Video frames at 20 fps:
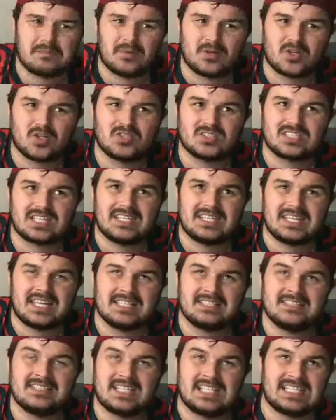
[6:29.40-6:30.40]
because at the
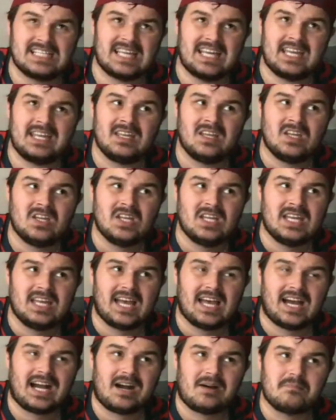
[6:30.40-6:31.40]
end of the day,
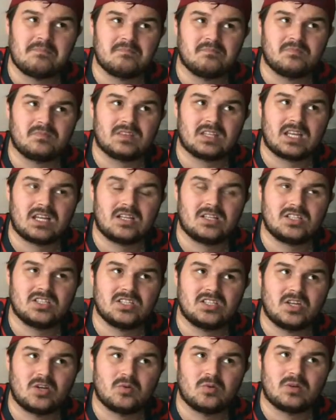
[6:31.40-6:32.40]
you
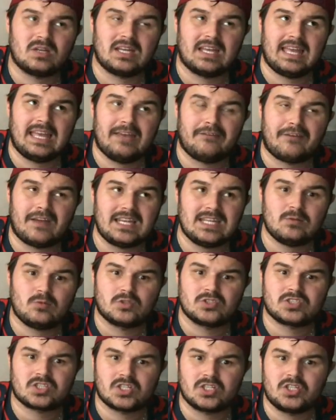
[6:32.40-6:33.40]
know, if
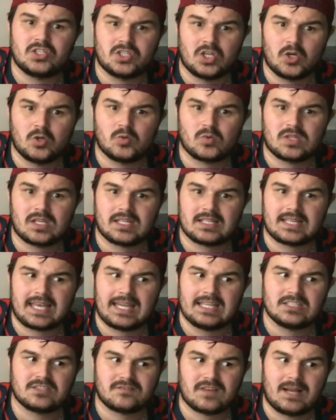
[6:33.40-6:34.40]
anyone's going to know that
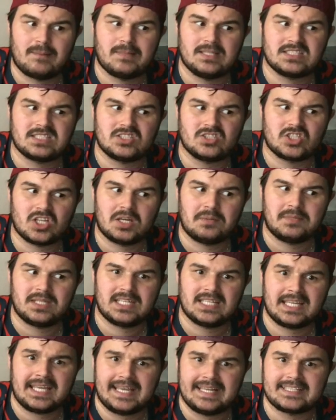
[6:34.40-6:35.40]
Kane's family's in
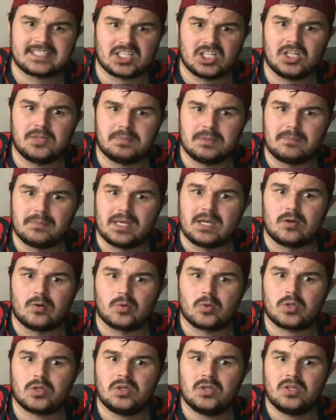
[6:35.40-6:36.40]
Germany, it's going to be
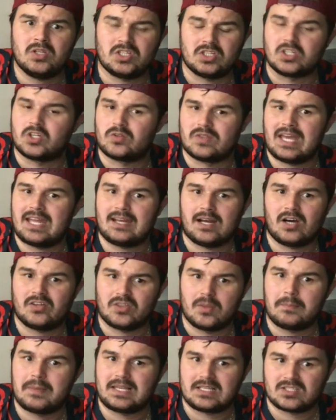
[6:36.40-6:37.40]
Bild. You know, they are the
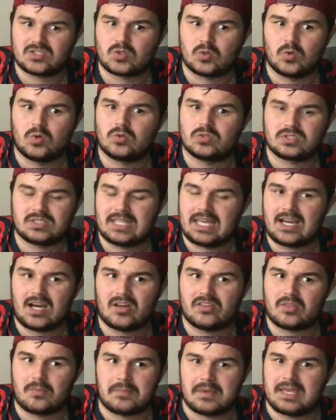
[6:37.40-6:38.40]
big source. They are
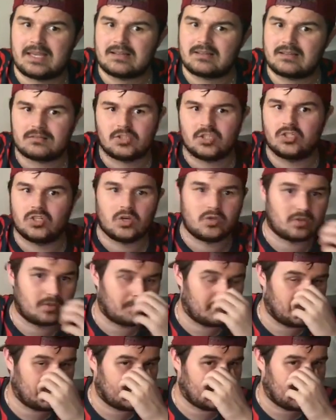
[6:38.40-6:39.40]
the big, you know, the
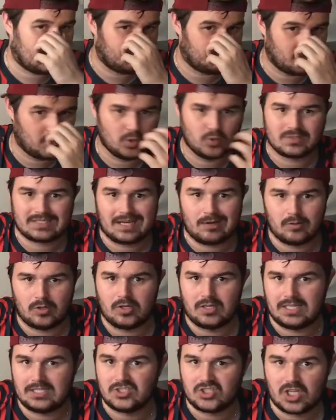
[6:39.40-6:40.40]
big news
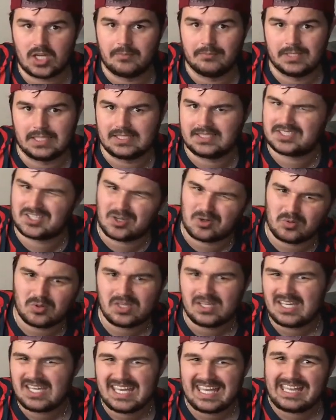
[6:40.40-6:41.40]
outlet in Germany. So
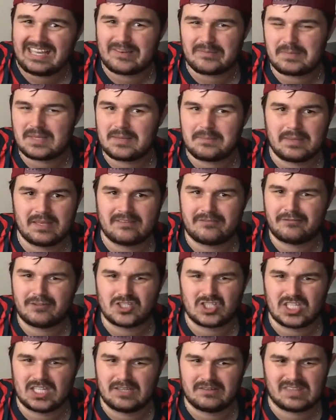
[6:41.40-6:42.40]
it'd be a bit
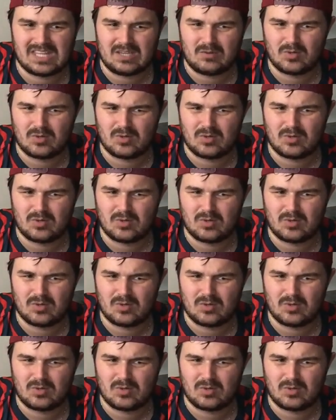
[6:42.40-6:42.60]
fishy if they